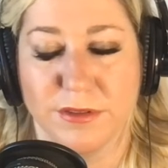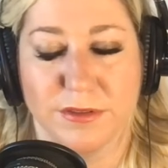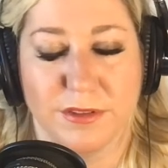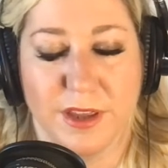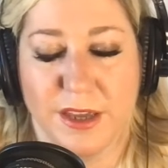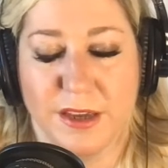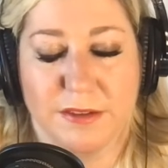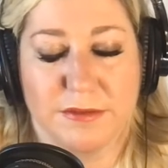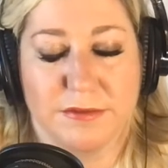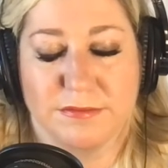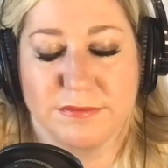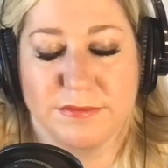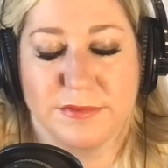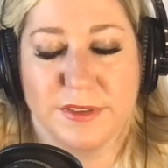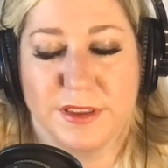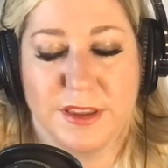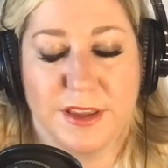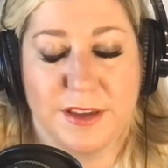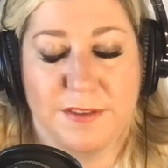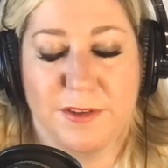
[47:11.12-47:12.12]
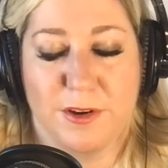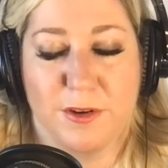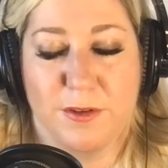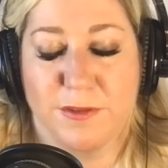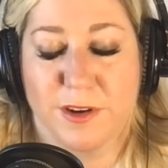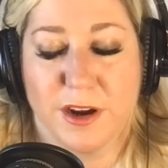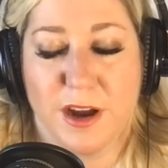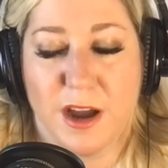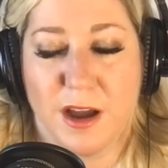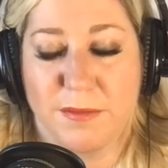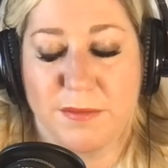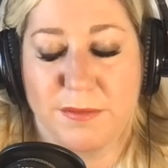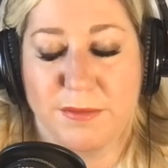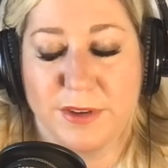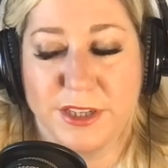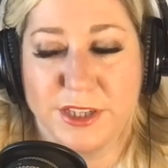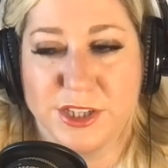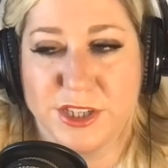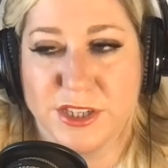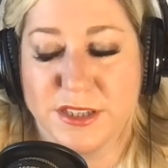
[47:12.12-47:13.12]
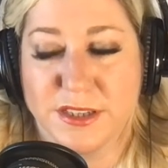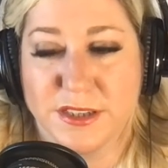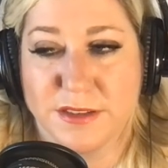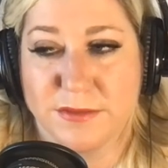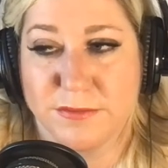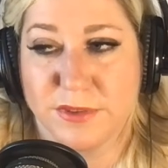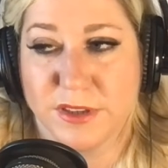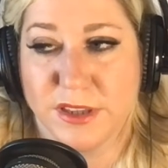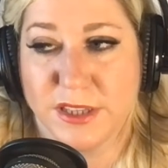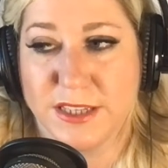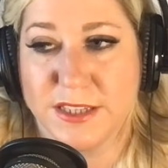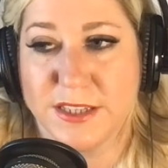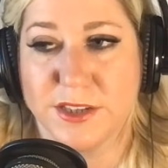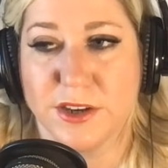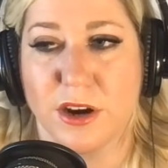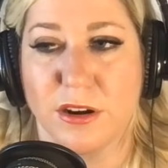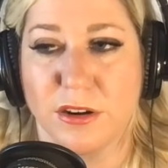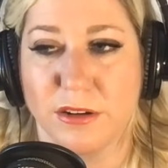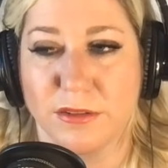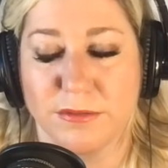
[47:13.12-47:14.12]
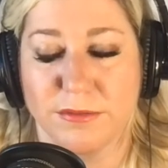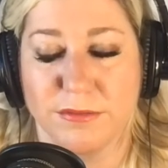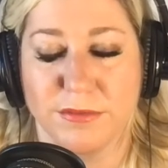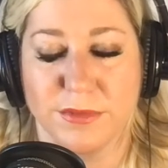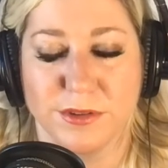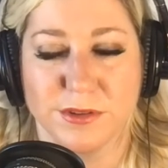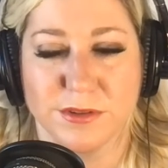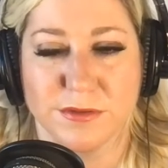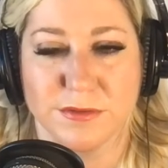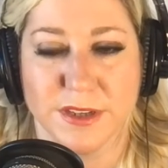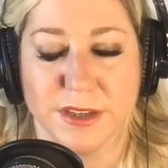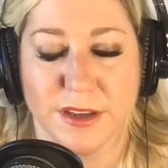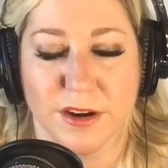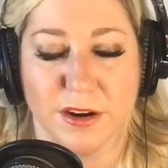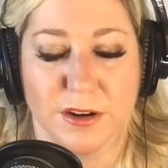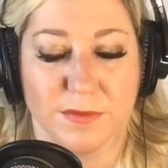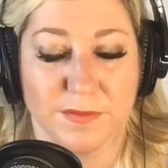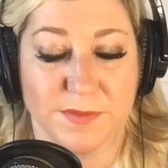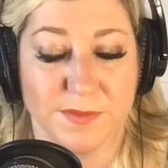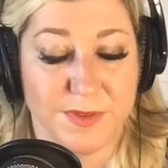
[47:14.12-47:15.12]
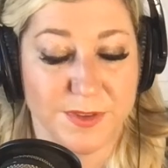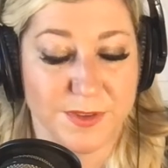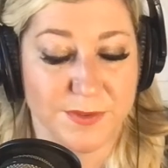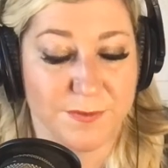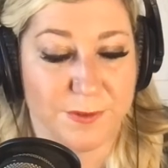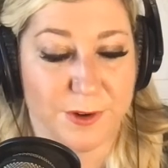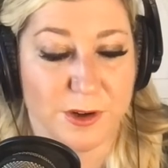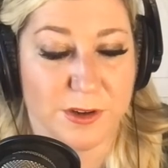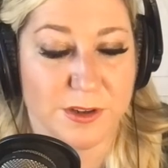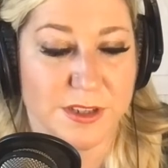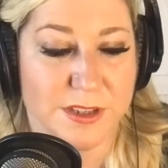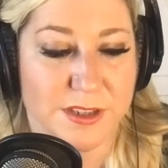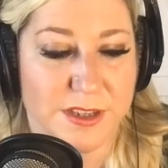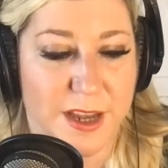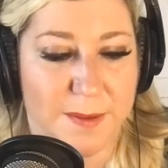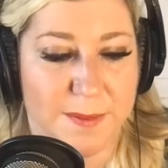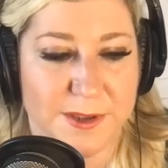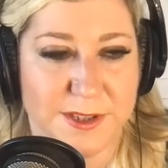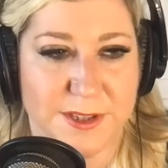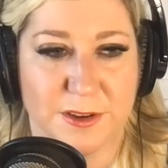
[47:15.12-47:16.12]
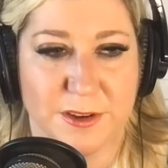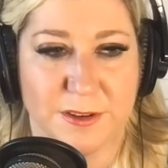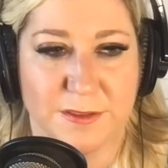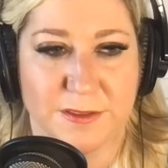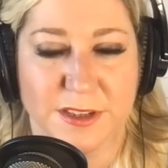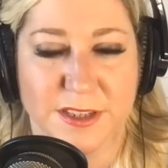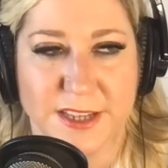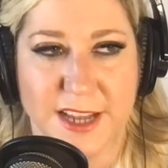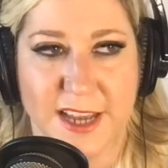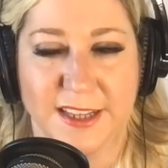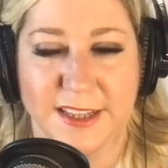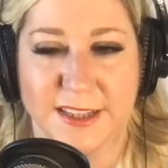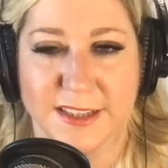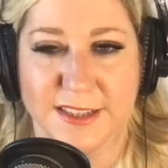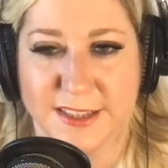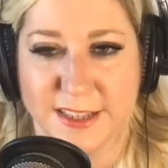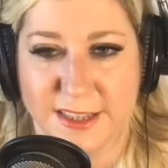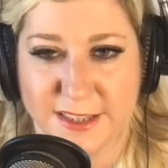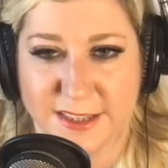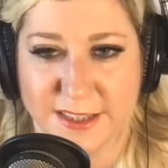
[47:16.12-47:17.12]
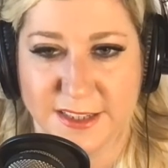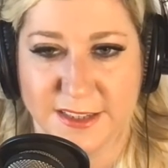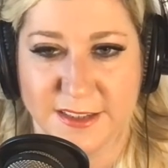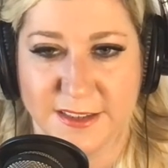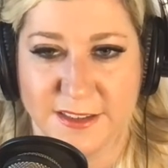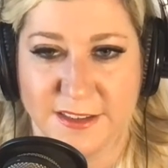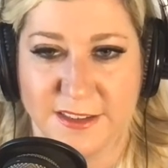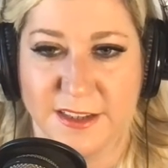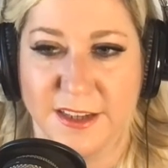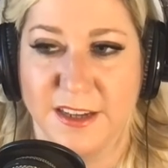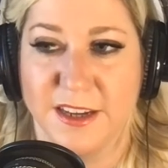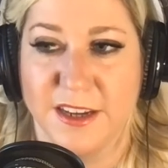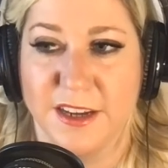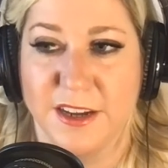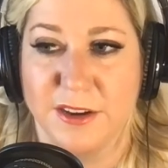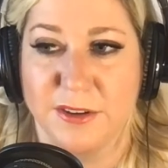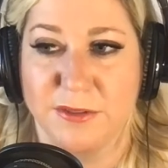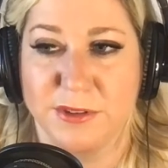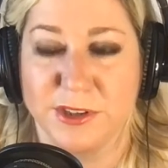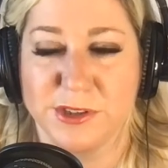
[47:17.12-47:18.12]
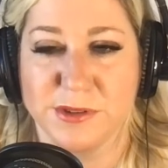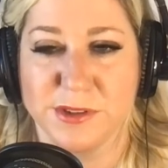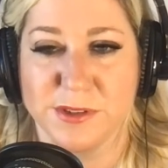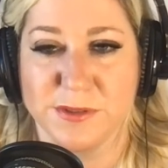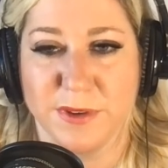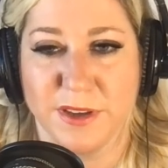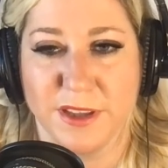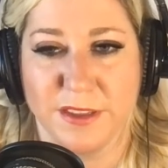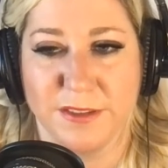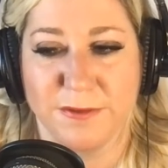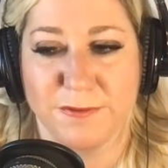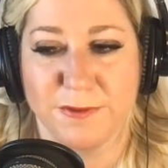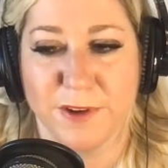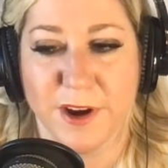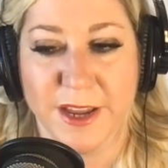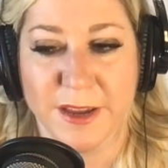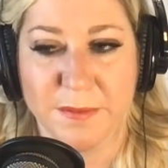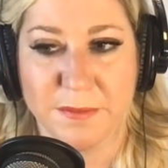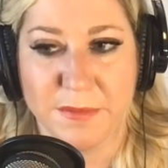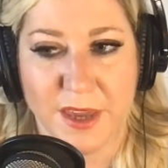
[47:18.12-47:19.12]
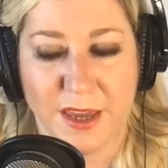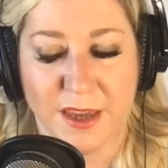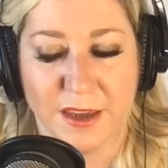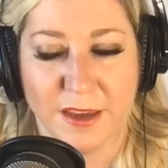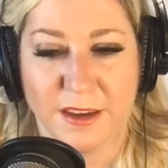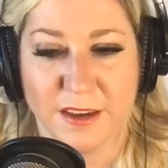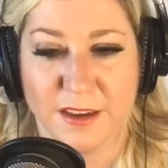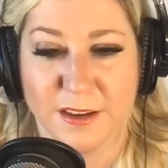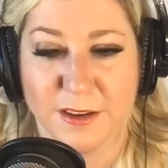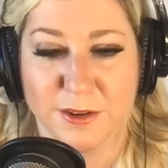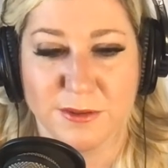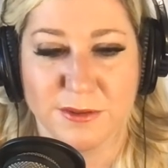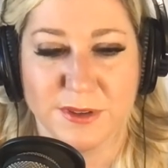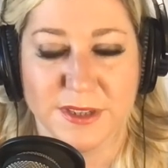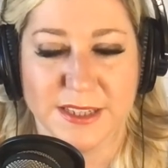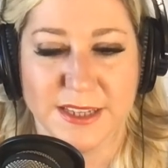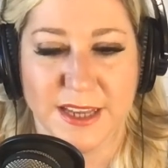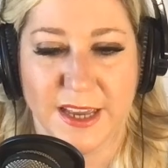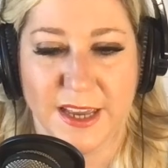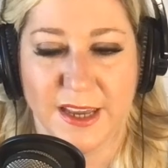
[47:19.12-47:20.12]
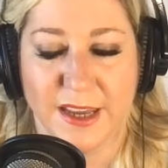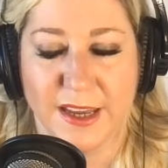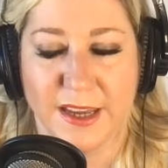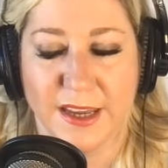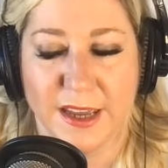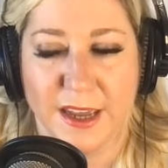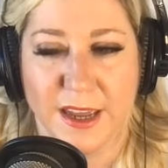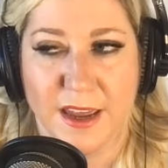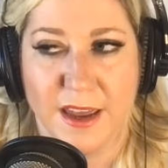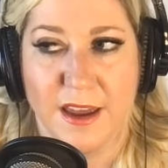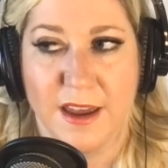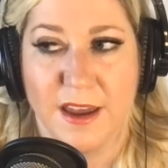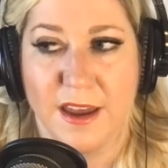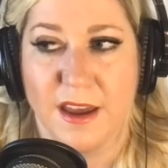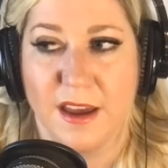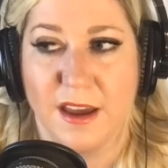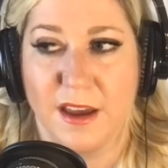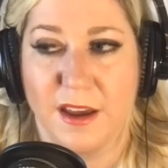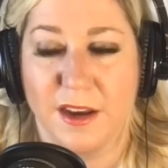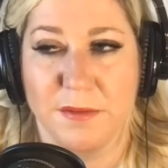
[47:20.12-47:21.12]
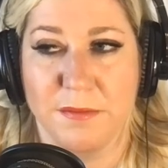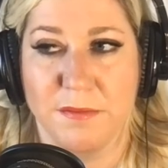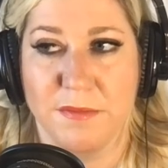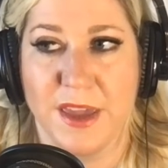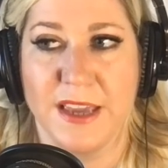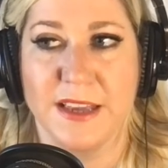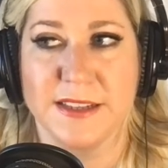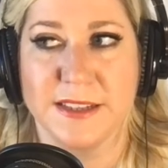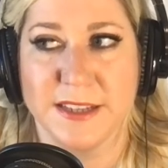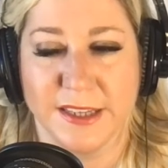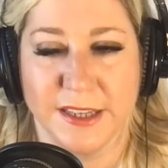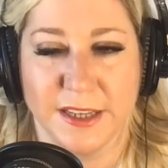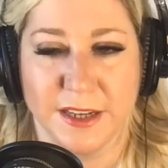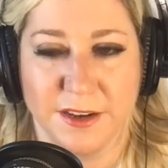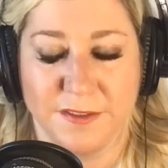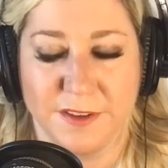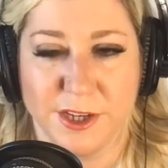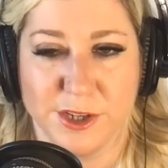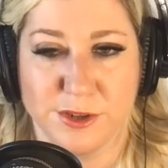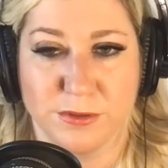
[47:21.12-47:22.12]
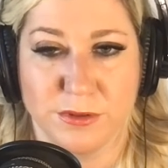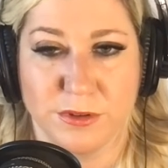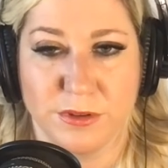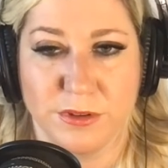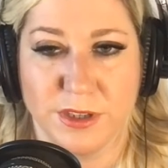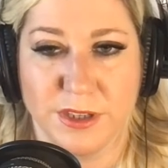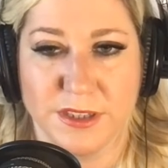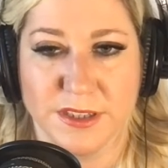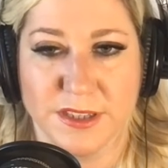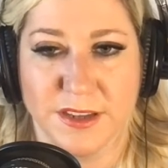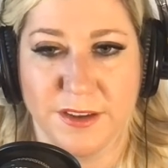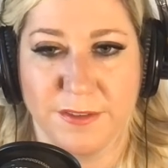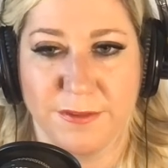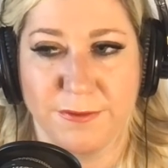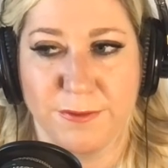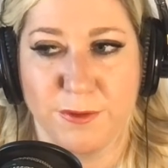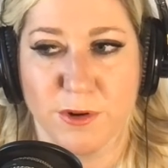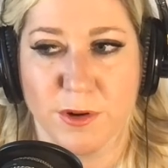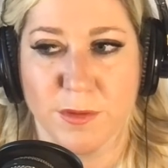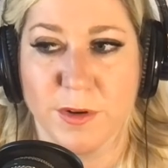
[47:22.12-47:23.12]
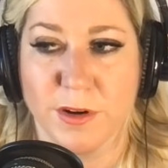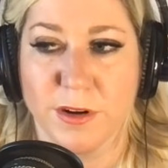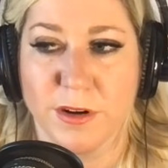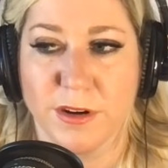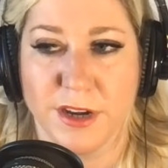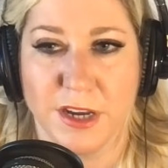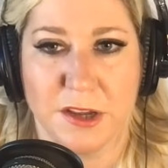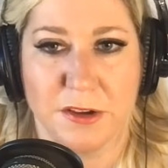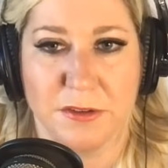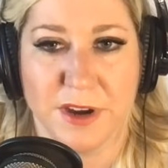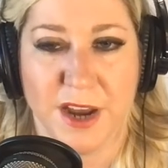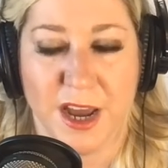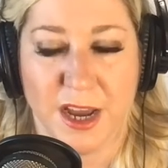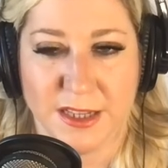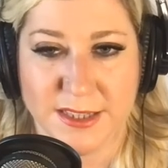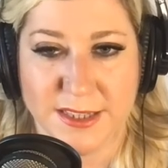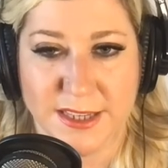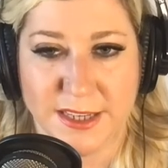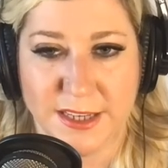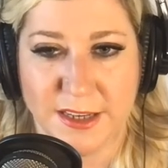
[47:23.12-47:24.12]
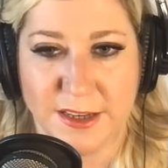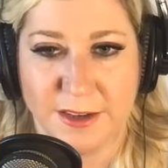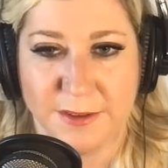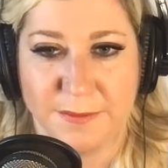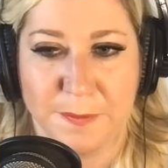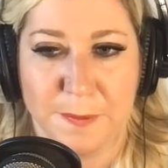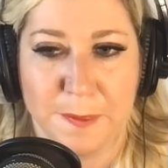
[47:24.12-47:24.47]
like they've overcome. We just released our our first episode of our second season, which was with Frank Mink, who is an amazing individual. He's a former neo-Nazi.